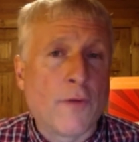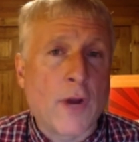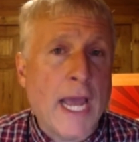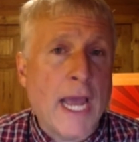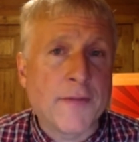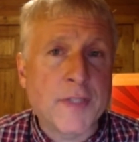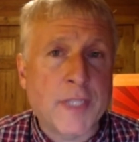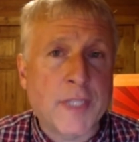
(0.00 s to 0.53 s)
over a
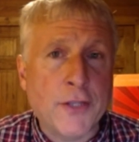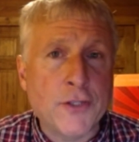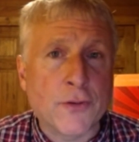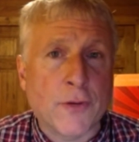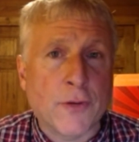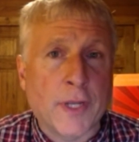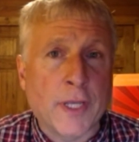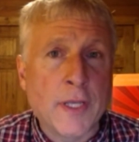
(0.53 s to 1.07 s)
half
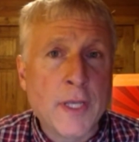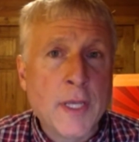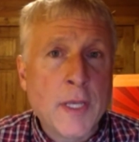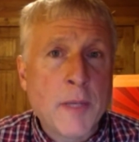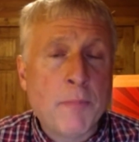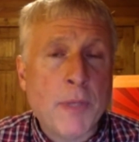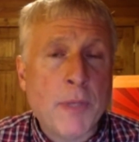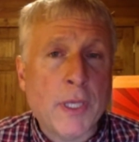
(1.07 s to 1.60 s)
century,
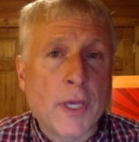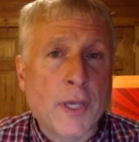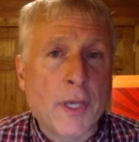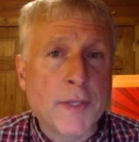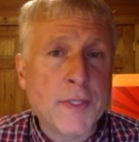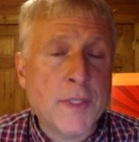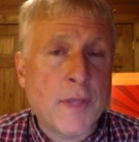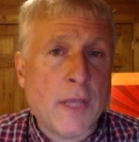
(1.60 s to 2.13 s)

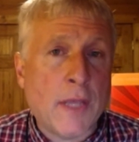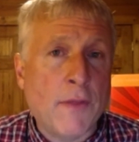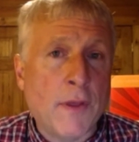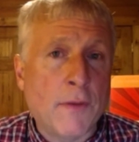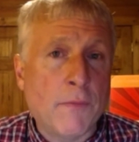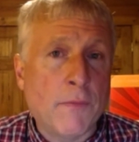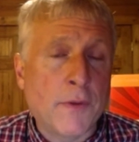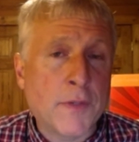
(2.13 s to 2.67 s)
because
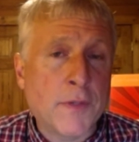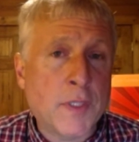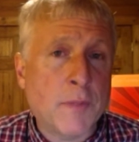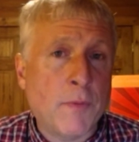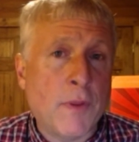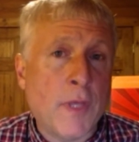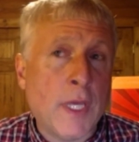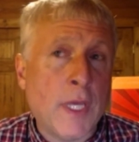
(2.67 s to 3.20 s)

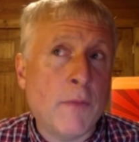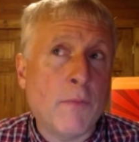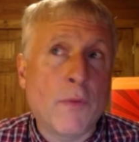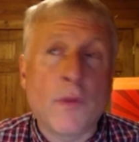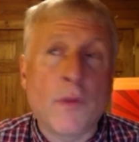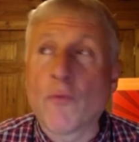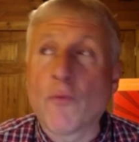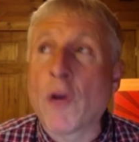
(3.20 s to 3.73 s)

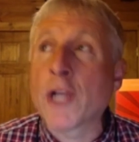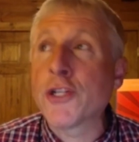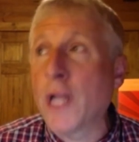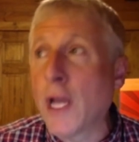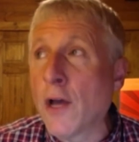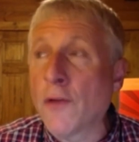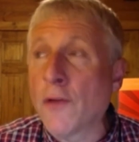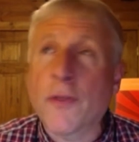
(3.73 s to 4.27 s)
the
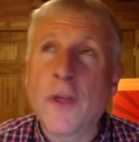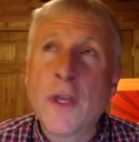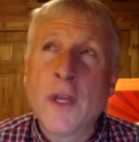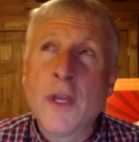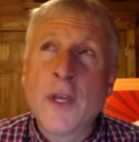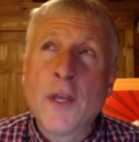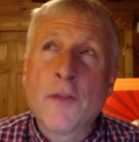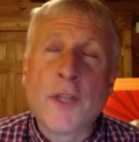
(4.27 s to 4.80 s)
Russian health,
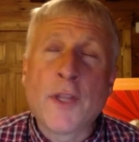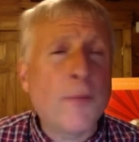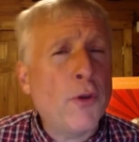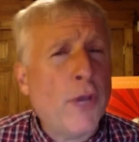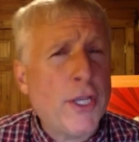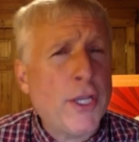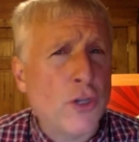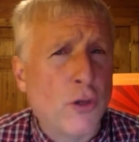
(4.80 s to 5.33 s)

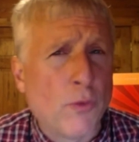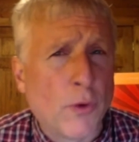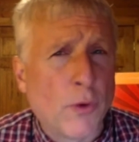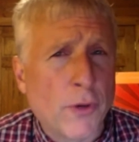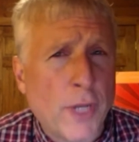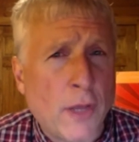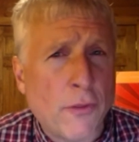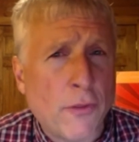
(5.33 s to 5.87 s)
the WHO,
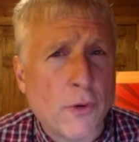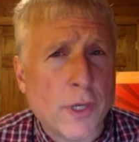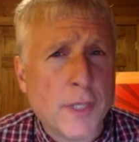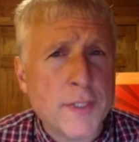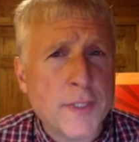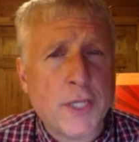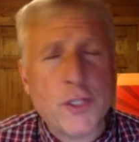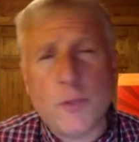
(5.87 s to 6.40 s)
World Health
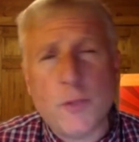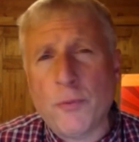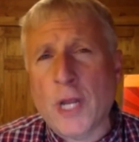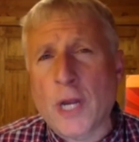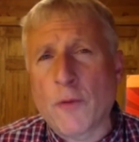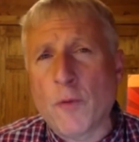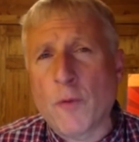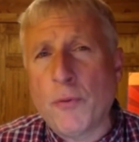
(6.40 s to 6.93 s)
Organization,
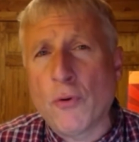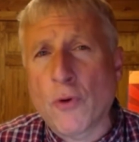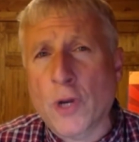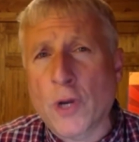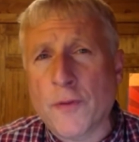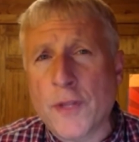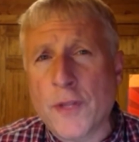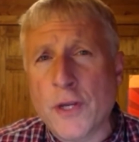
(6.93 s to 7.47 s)
put out a
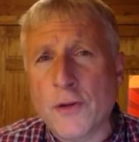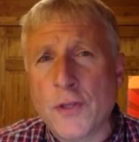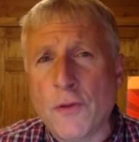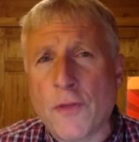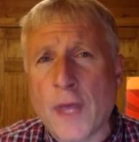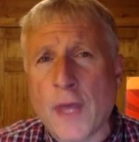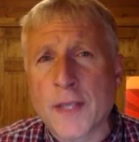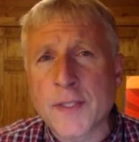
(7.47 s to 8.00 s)
report in the year
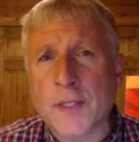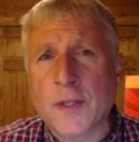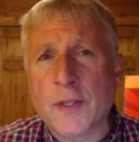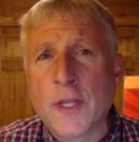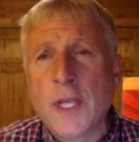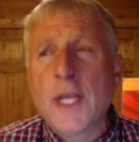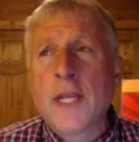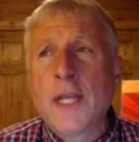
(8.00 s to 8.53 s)
2000
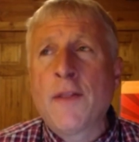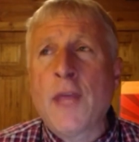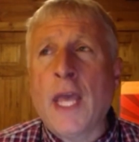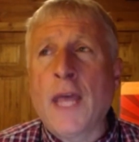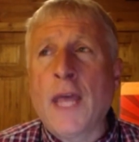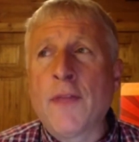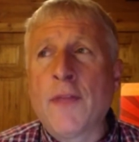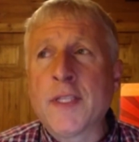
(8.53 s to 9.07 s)

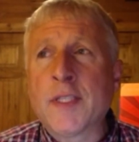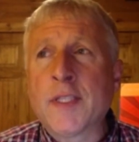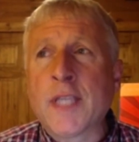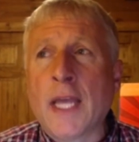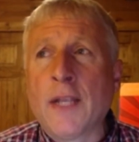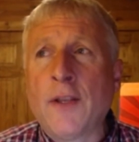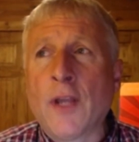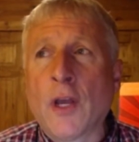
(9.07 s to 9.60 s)
that
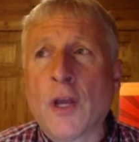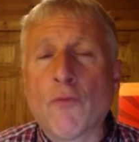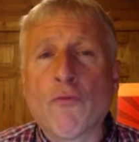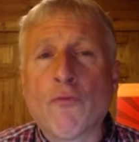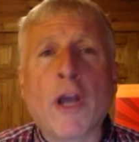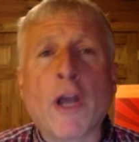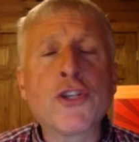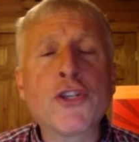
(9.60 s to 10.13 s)
said
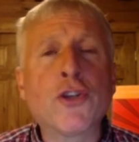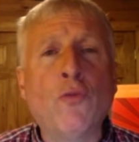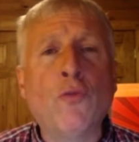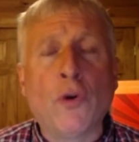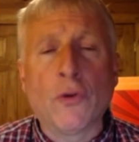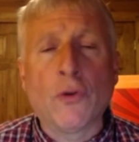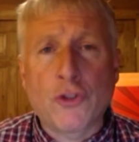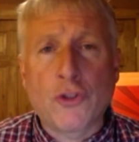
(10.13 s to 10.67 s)
Russia
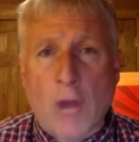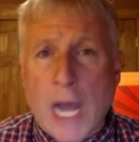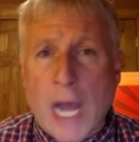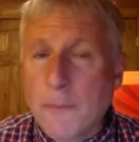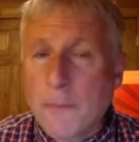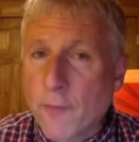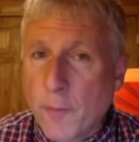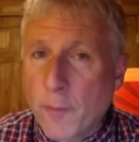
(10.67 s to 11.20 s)
will
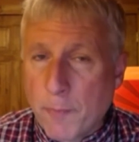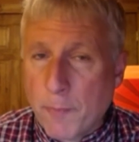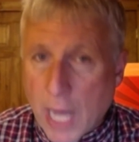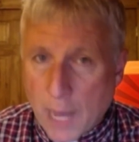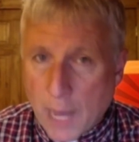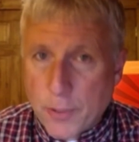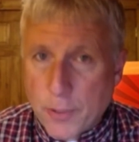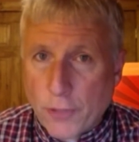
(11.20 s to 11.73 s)
drop from a
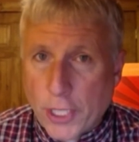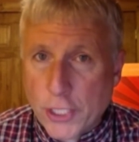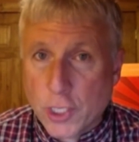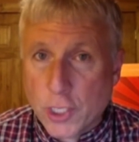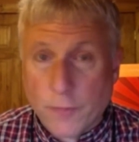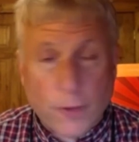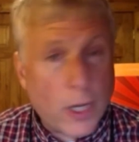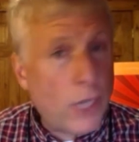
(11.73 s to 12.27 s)

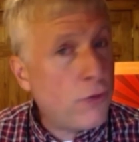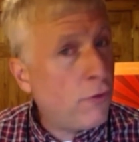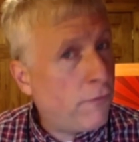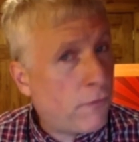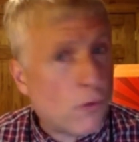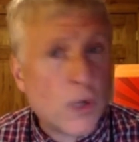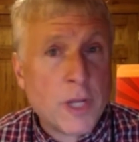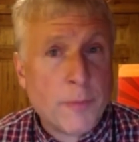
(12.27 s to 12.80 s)
population of
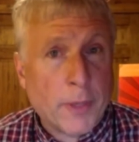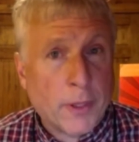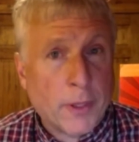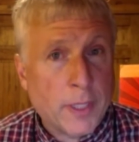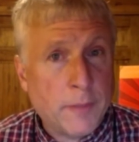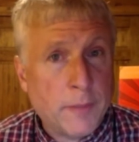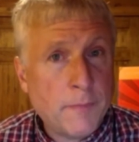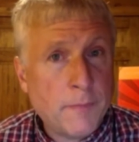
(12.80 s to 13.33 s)
140
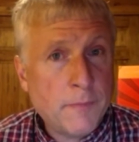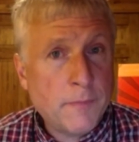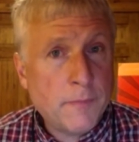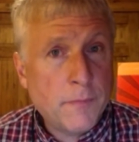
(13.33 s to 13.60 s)
million